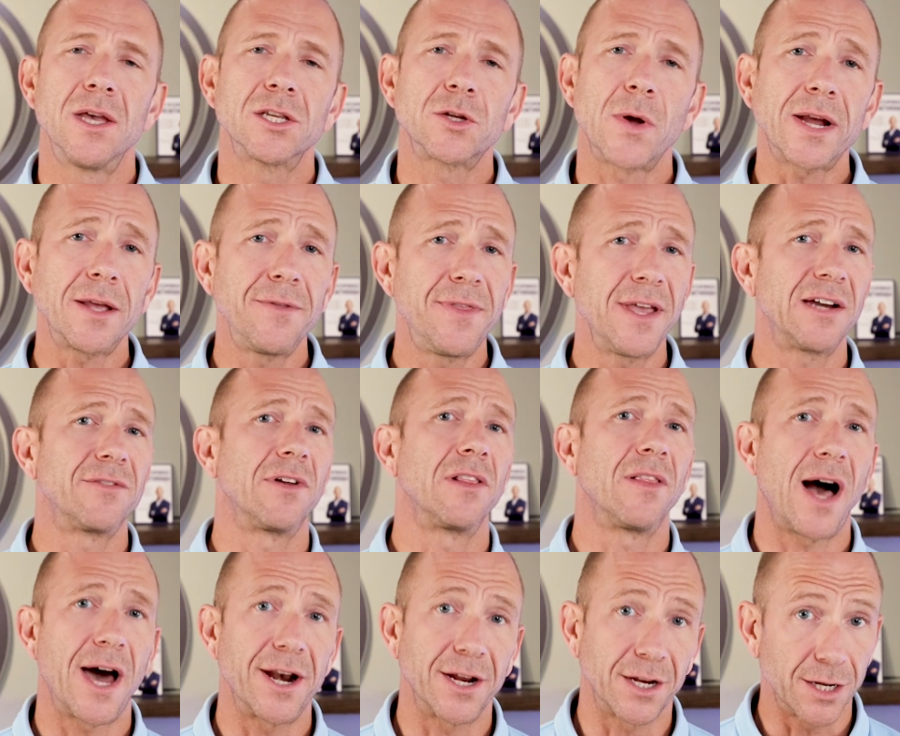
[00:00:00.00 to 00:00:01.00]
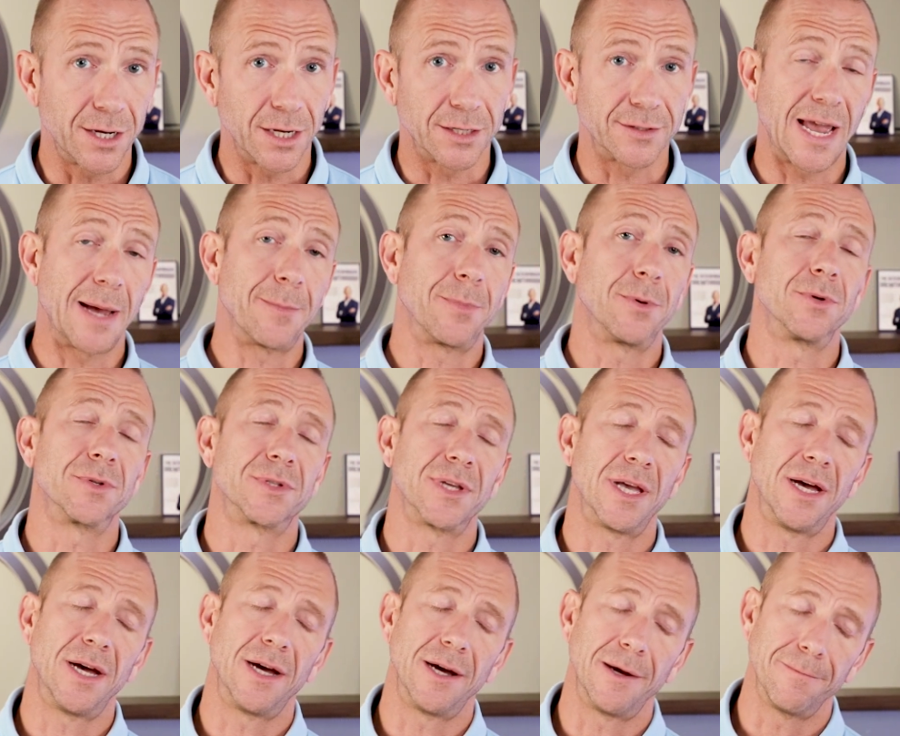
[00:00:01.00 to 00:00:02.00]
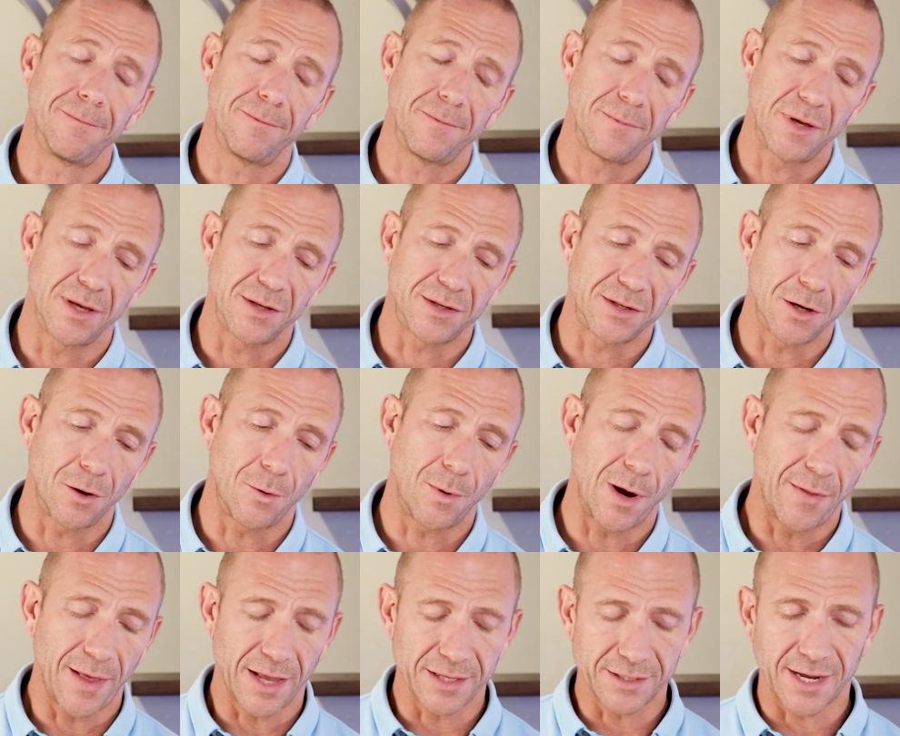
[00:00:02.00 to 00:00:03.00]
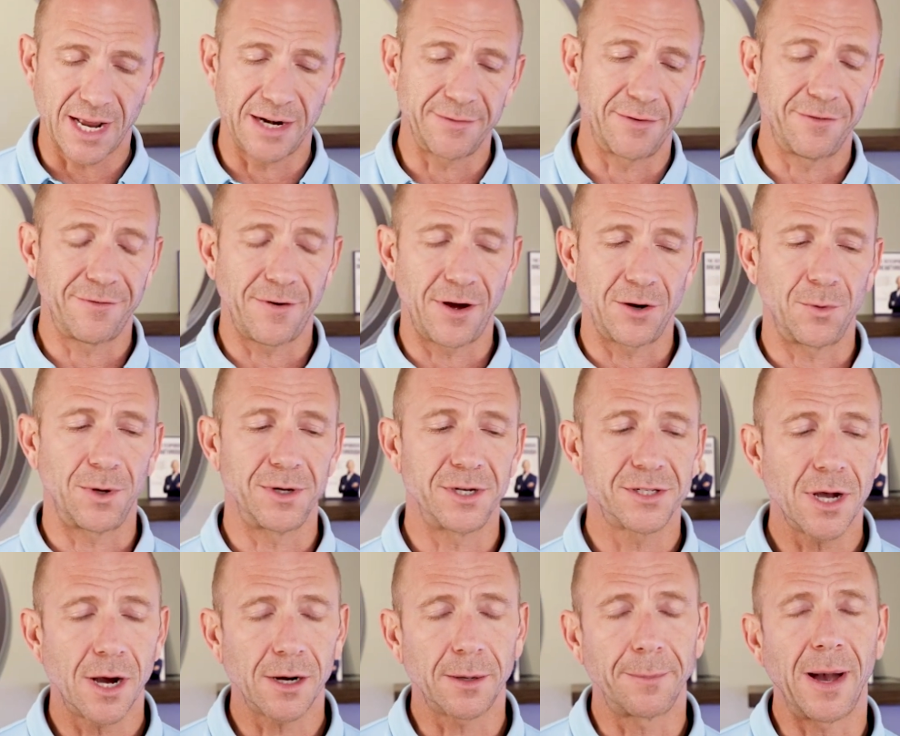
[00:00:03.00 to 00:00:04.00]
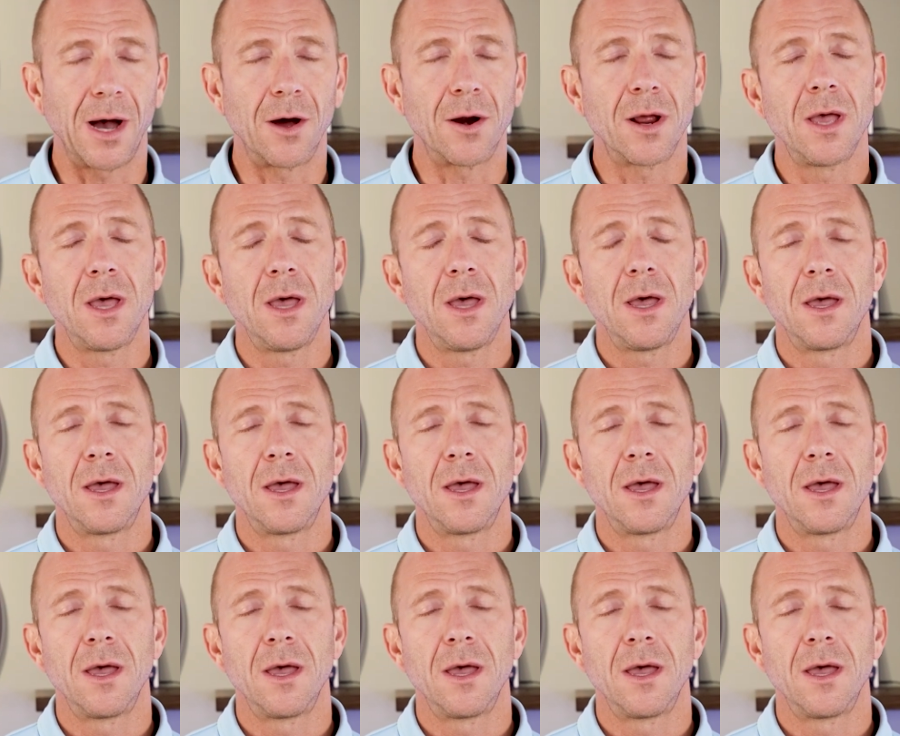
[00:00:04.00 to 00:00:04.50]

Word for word: So I can think of a lot of good examples. And so while that's kind of a fun one to talk about,